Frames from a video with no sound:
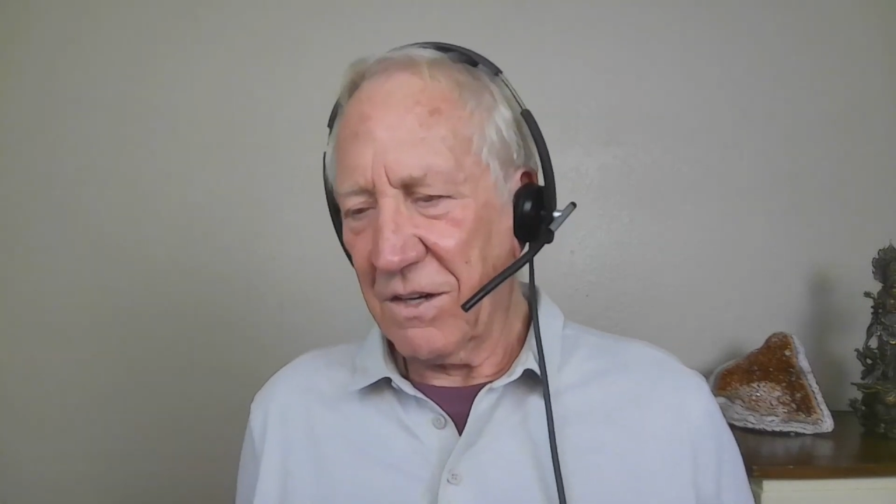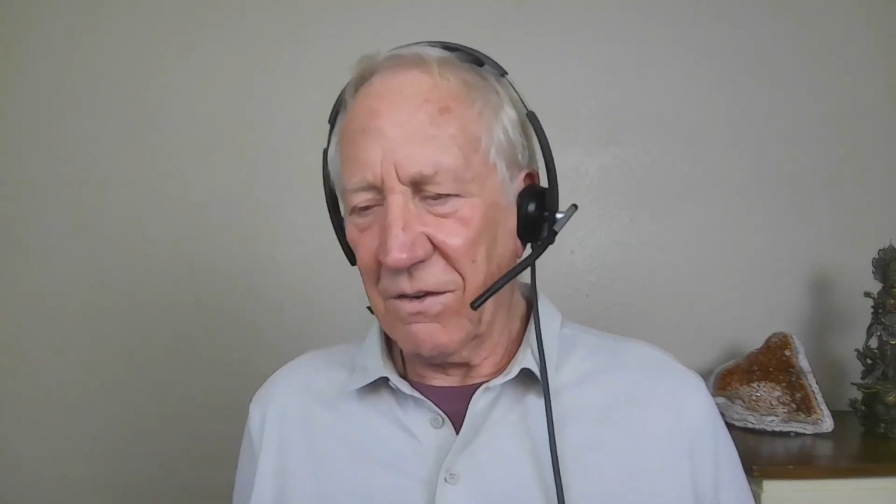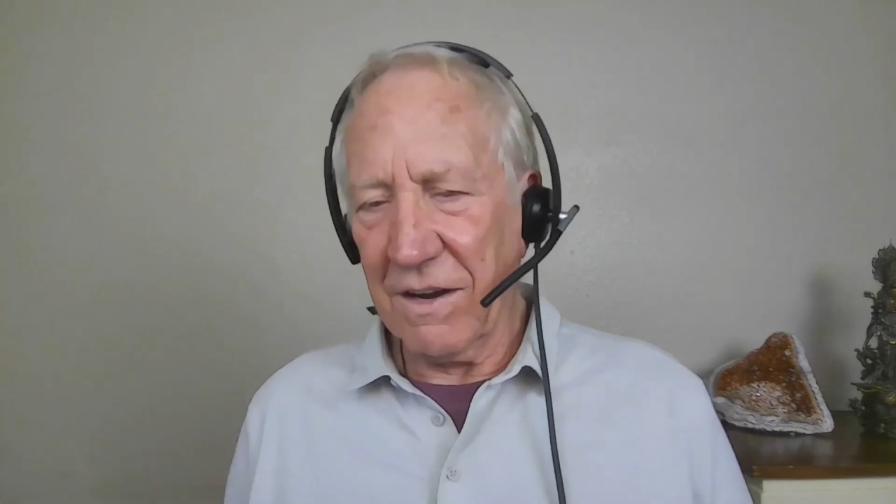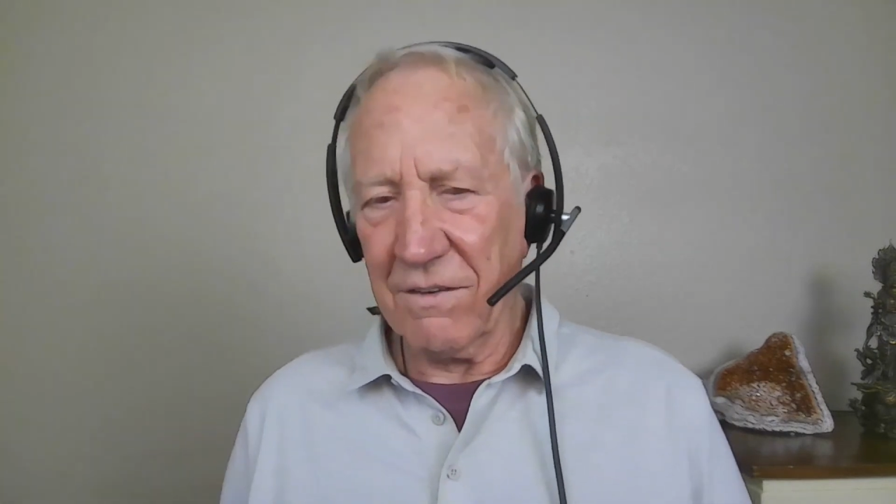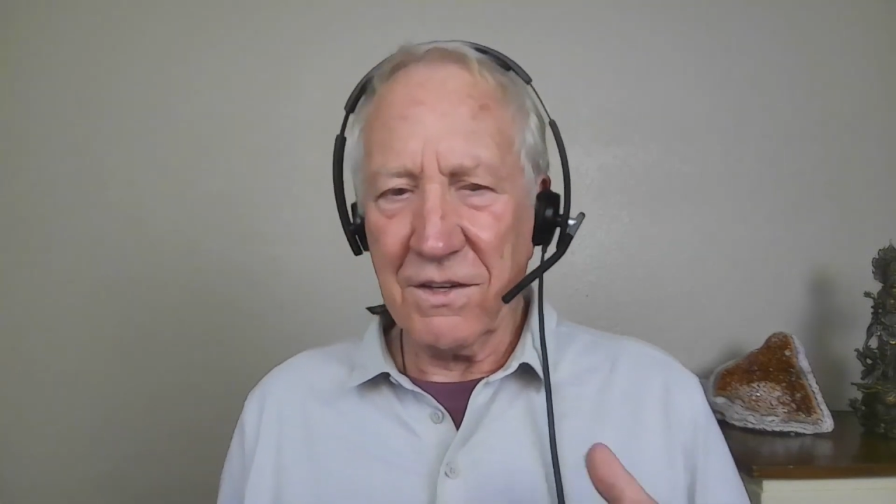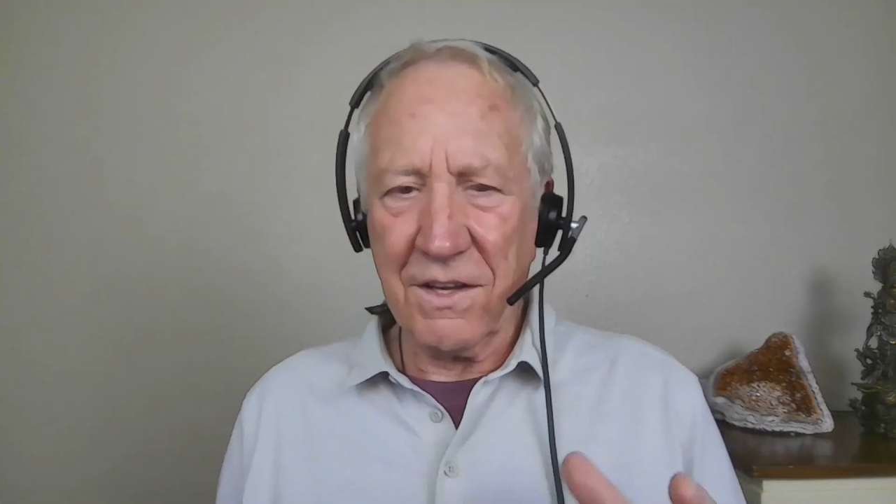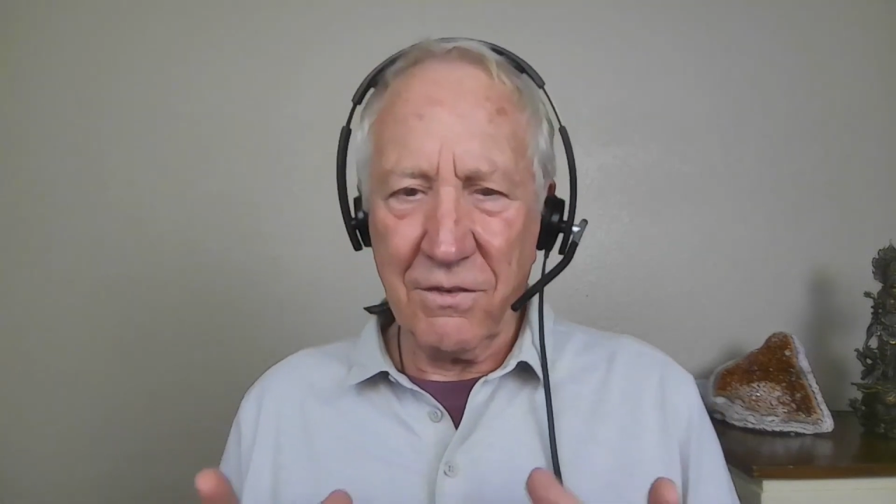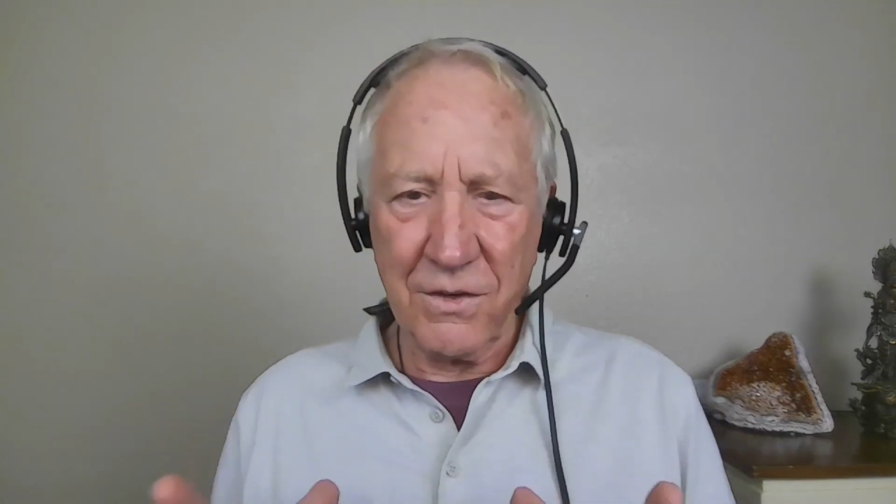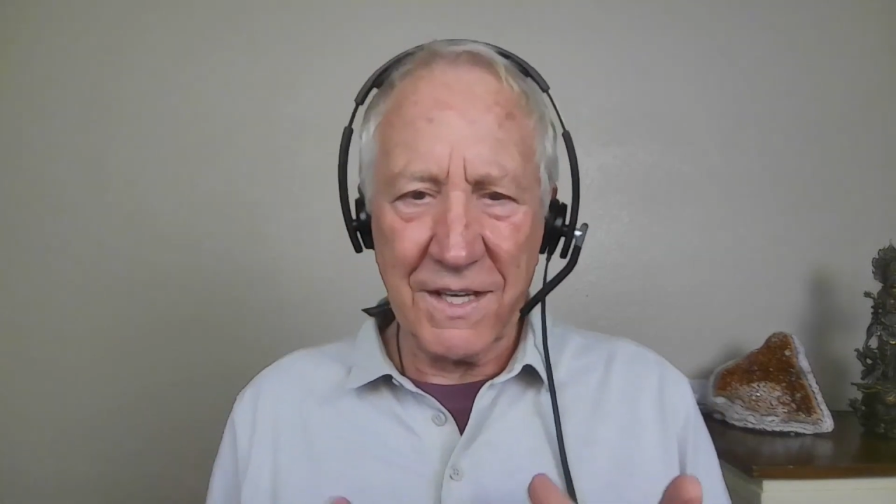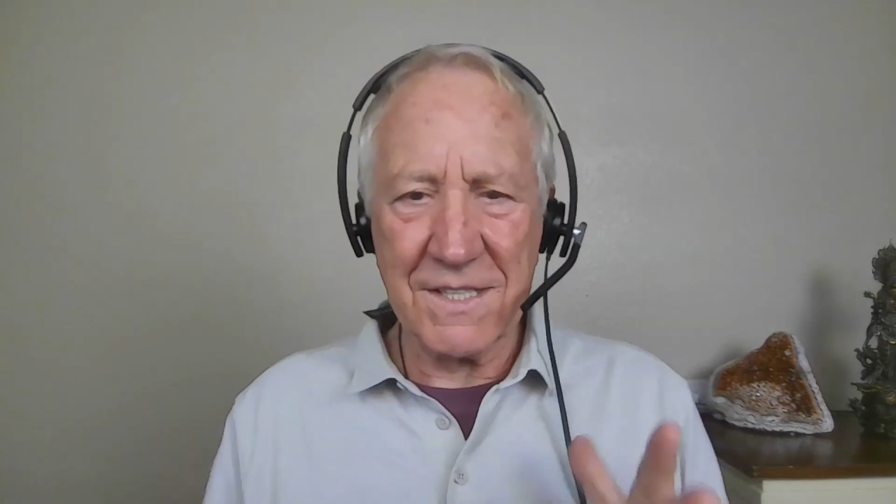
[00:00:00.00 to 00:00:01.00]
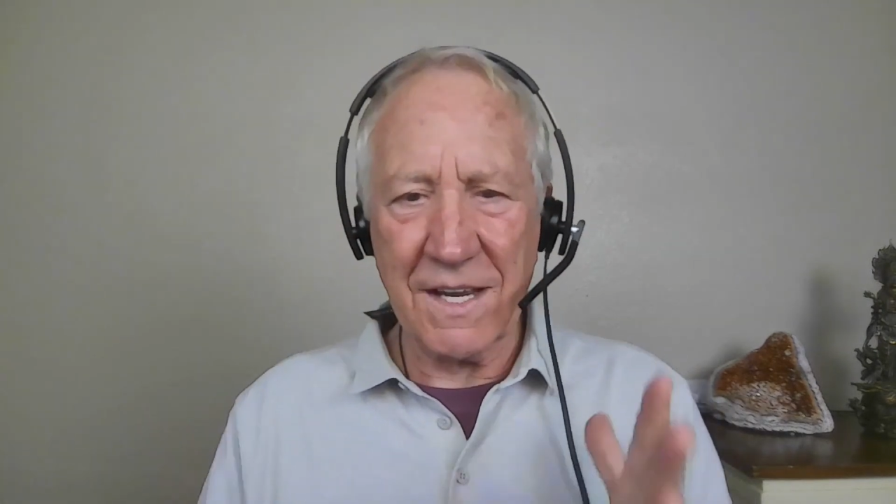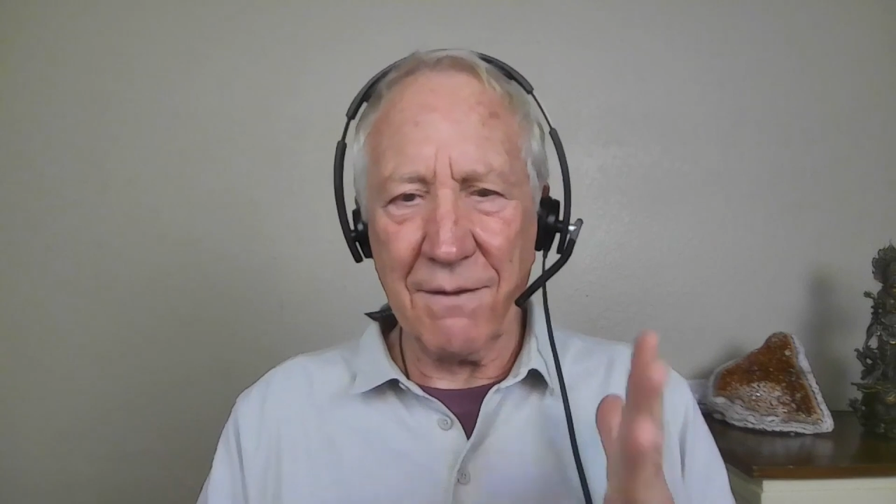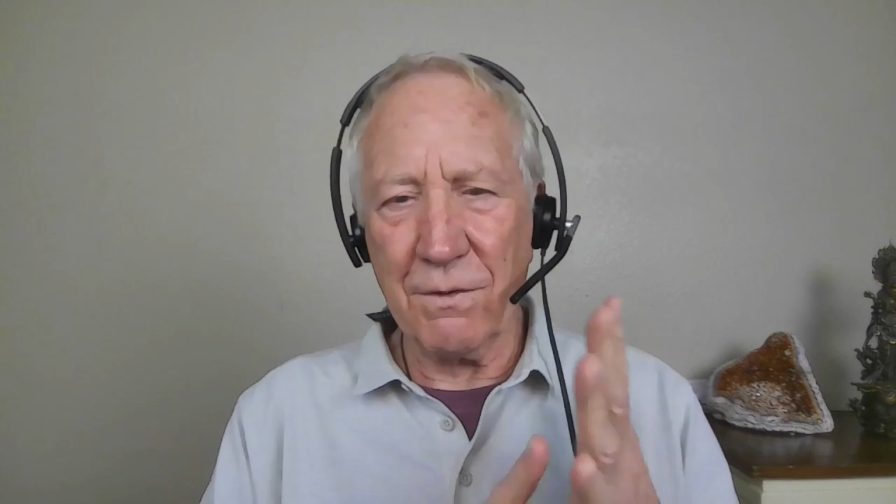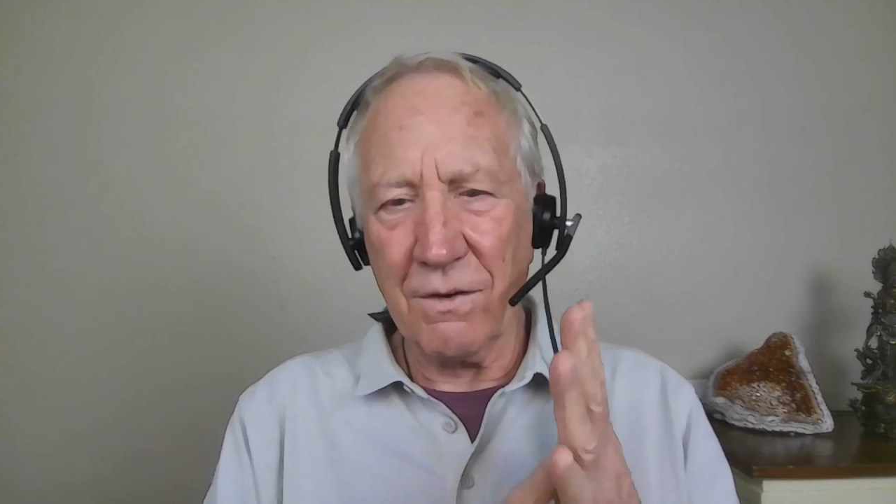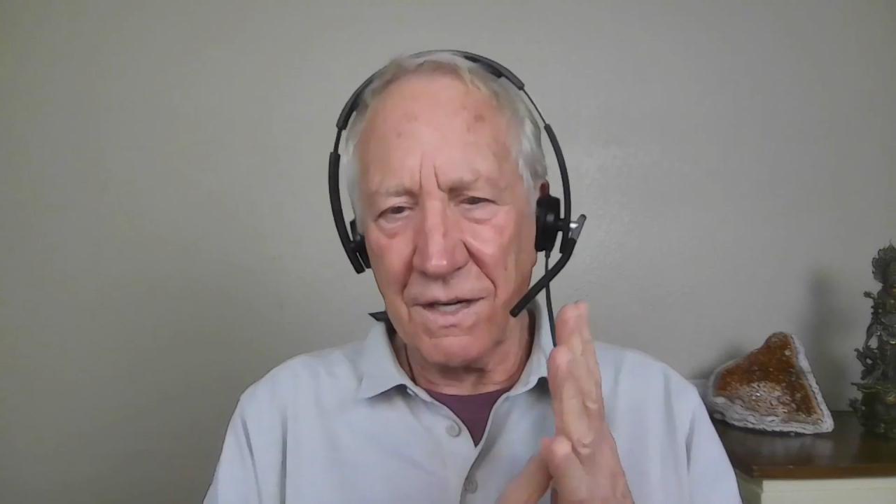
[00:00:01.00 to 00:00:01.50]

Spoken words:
To give you an example,